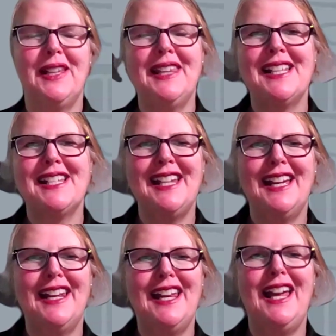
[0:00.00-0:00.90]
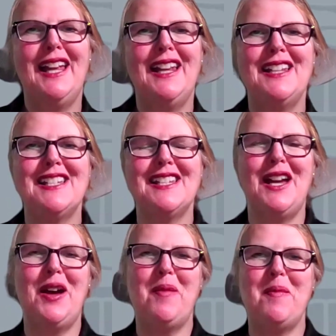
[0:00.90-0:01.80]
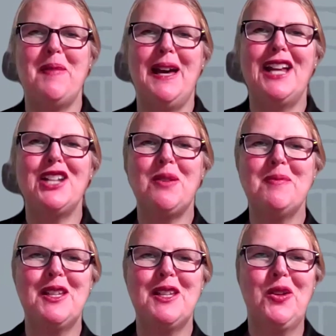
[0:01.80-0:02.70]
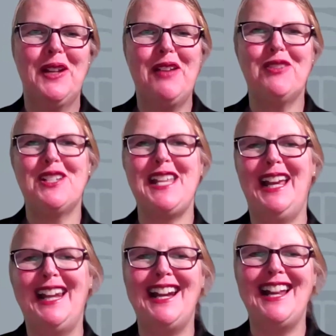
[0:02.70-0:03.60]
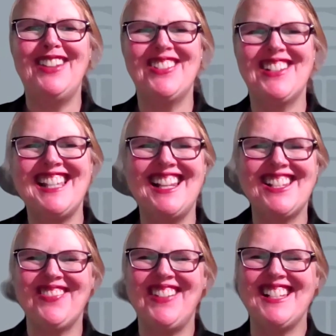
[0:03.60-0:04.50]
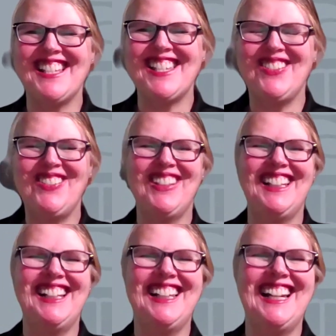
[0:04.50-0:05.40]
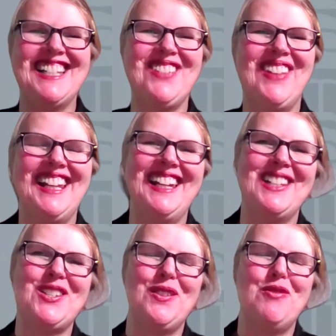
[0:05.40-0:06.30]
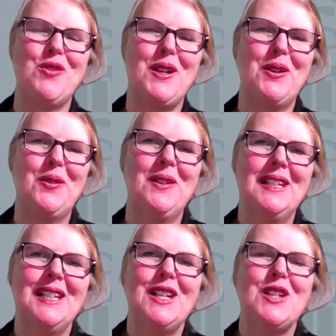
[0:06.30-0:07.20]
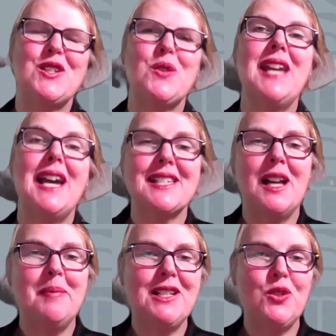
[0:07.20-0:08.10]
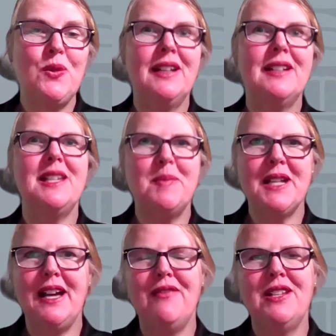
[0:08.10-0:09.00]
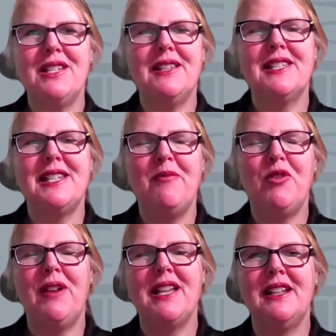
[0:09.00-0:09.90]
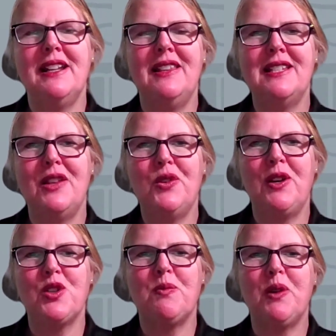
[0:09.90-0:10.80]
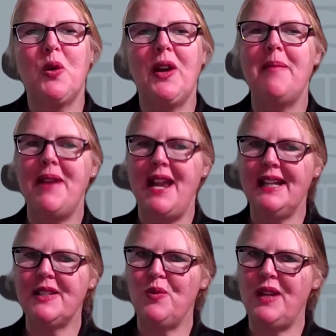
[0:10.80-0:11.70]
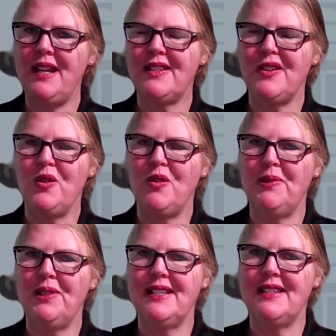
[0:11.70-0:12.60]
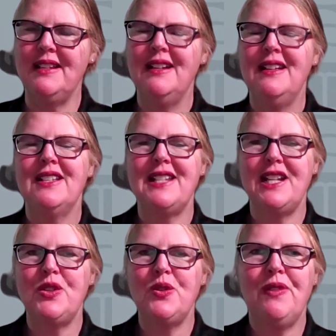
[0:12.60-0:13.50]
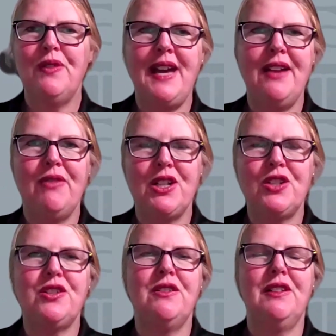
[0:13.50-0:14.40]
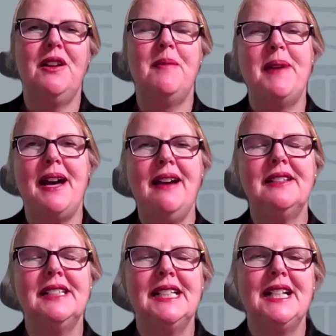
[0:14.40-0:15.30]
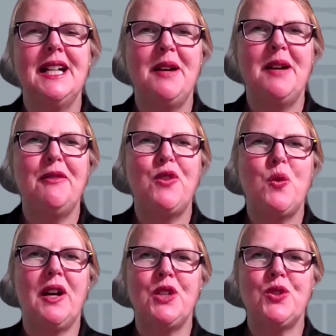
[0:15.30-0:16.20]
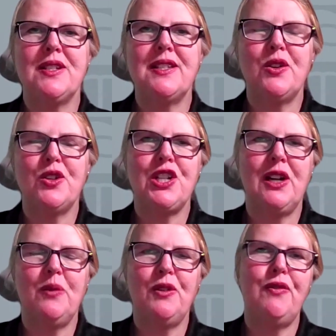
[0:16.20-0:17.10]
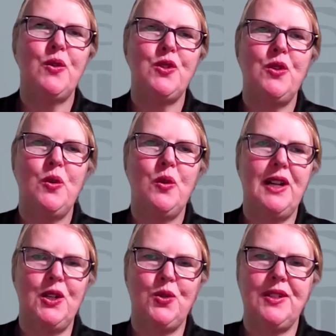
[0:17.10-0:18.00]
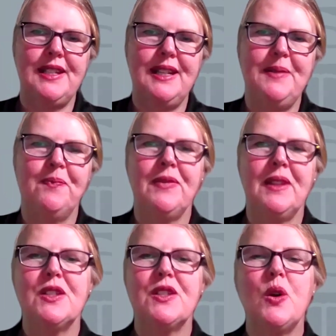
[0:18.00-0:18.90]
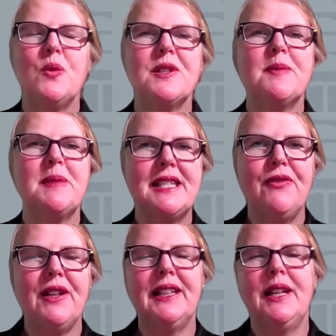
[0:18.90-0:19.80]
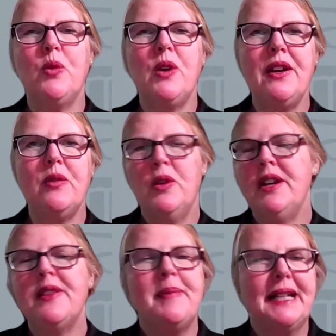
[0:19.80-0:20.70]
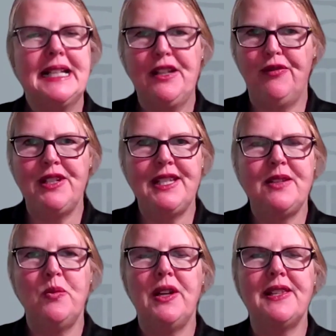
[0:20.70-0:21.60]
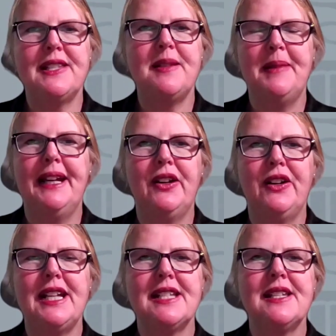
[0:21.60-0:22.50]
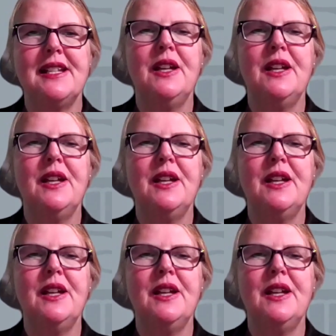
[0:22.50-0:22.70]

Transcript: Thanks, Dan. And I jumped to the Q&A for a second, and I noticed that as well. So I'm really glad to be able to answer it for you. So yes, I'll be doing a deep dive into the STEM for Rising 9th and 10th graders program next week. So please stay tuned for that, register and come back if you are interested, or share it with folks you know who are interested. So specifically, what are the big differences and what are the similarities?